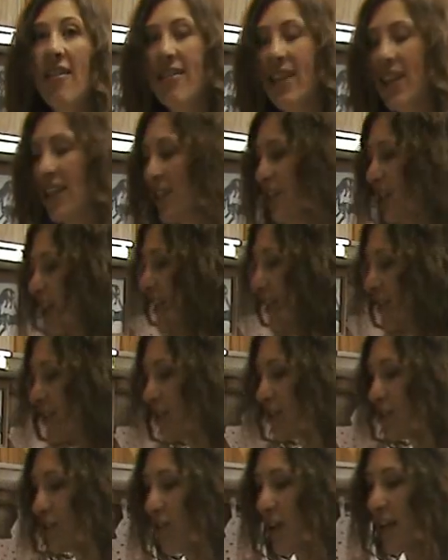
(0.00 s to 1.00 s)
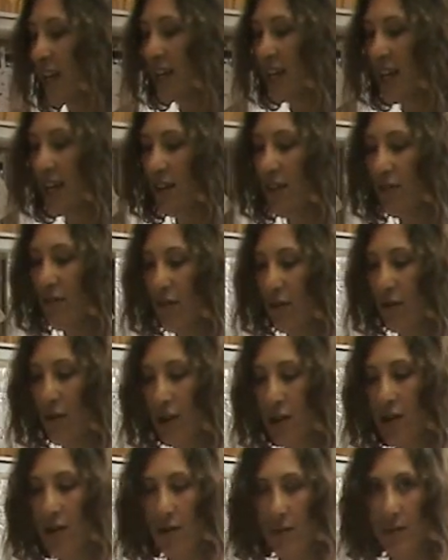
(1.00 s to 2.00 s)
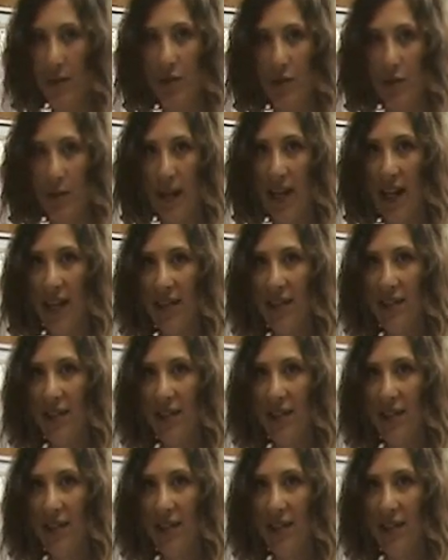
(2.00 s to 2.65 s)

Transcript: Then you're going to strain it through a nut milk bag.